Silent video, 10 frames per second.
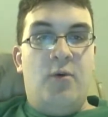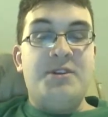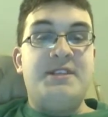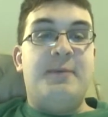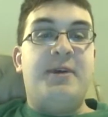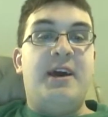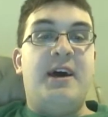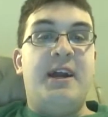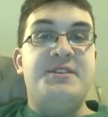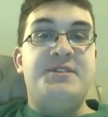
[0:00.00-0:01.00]
What's up,
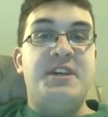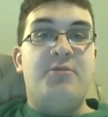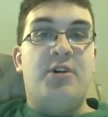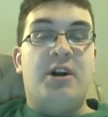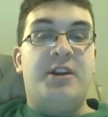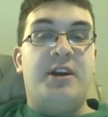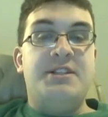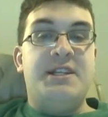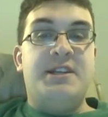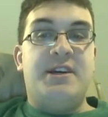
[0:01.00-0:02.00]
guys?
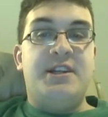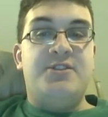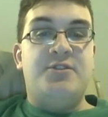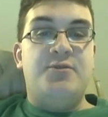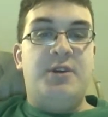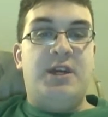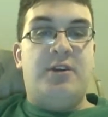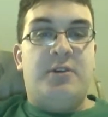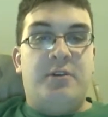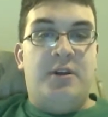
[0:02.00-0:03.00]
D-Rock1992
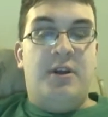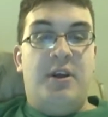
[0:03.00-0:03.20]
here.